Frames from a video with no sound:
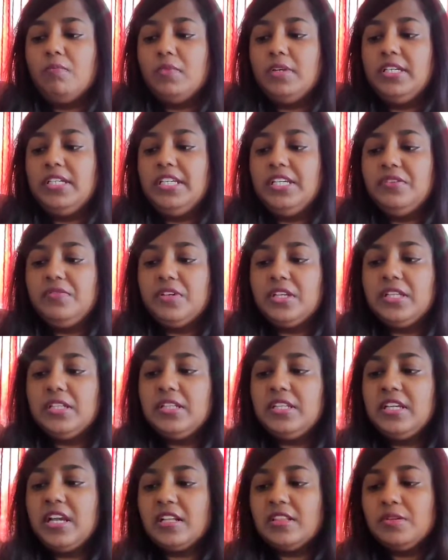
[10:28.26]

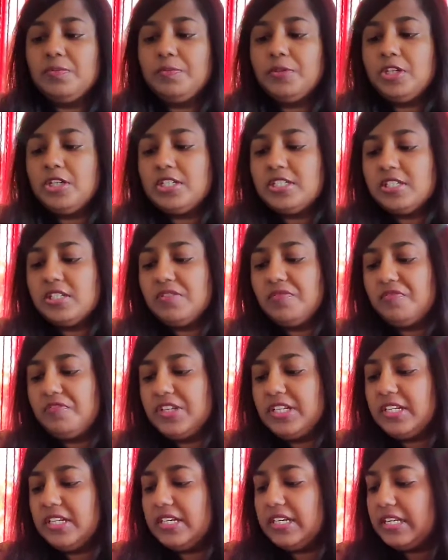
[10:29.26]
leaving the other person
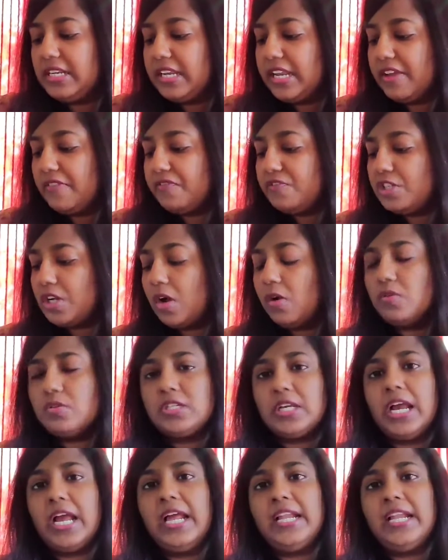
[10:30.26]
feel a little left out.